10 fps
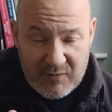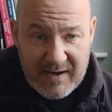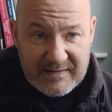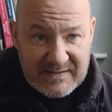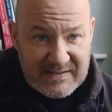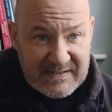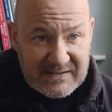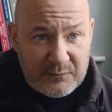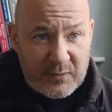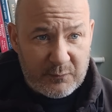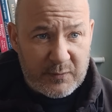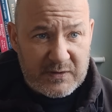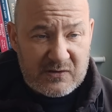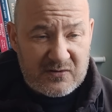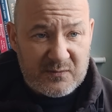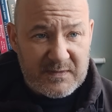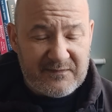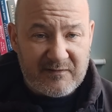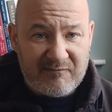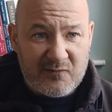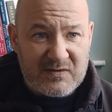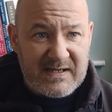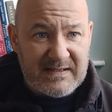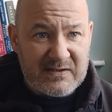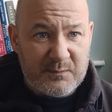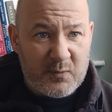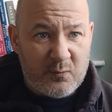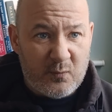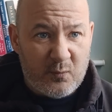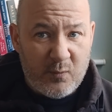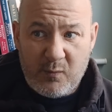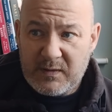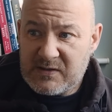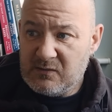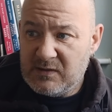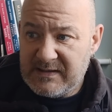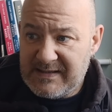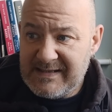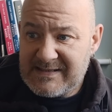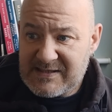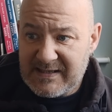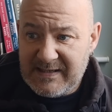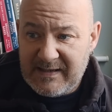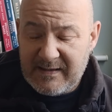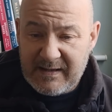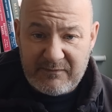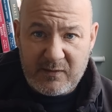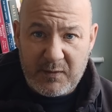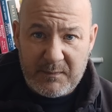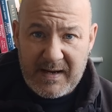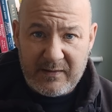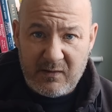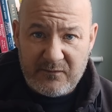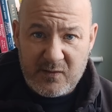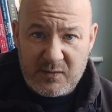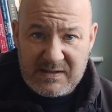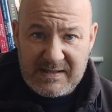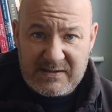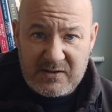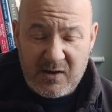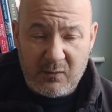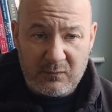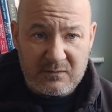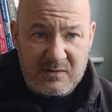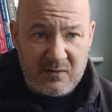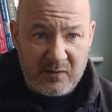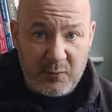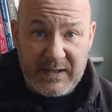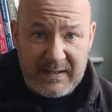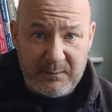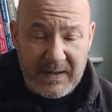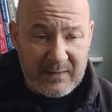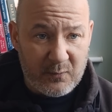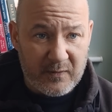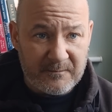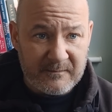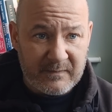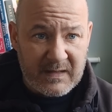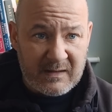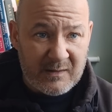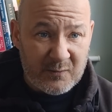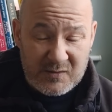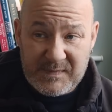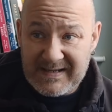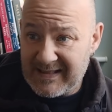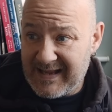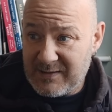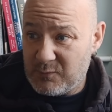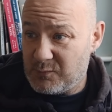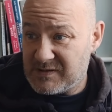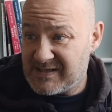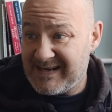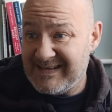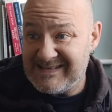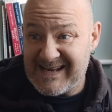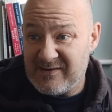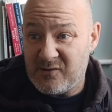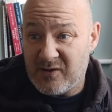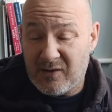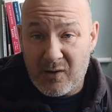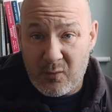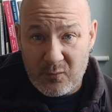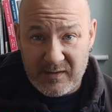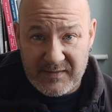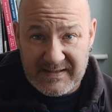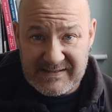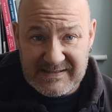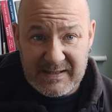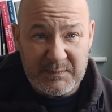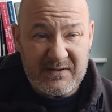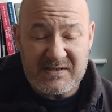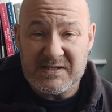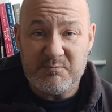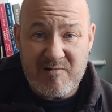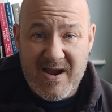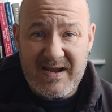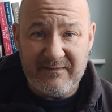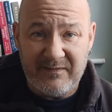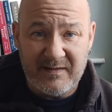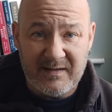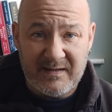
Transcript: throughout the season, but we saw some different routines. But what we suddenly did see, even though it might not have always led to goals, although he did bag one, was Michael Hecwood was getting his head on a load of things in there because he's brave.